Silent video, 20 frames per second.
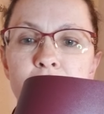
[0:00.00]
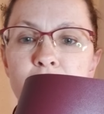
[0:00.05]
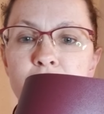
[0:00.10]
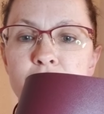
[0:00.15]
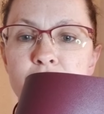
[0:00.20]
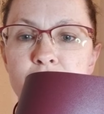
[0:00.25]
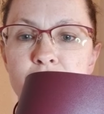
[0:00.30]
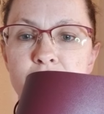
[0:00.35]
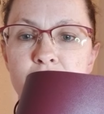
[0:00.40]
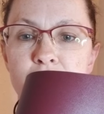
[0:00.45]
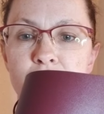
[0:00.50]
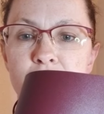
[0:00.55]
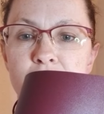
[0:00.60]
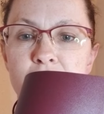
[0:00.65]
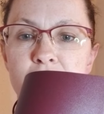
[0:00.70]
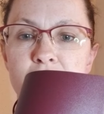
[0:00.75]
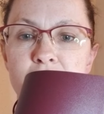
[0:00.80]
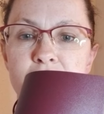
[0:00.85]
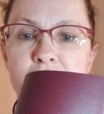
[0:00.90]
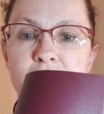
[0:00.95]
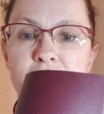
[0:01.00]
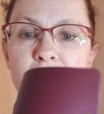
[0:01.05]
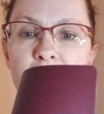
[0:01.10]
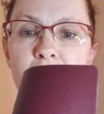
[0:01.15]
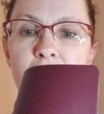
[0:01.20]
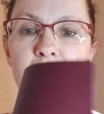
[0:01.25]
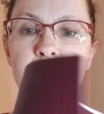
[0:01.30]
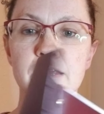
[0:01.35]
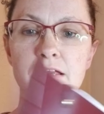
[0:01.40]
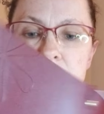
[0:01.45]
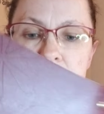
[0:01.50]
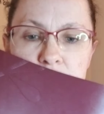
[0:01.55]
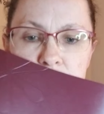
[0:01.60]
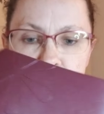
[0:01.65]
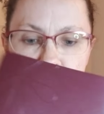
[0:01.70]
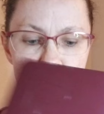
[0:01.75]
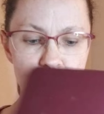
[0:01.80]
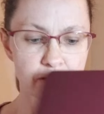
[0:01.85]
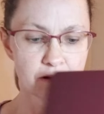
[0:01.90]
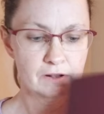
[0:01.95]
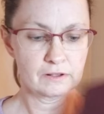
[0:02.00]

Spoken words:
it just on the inside here,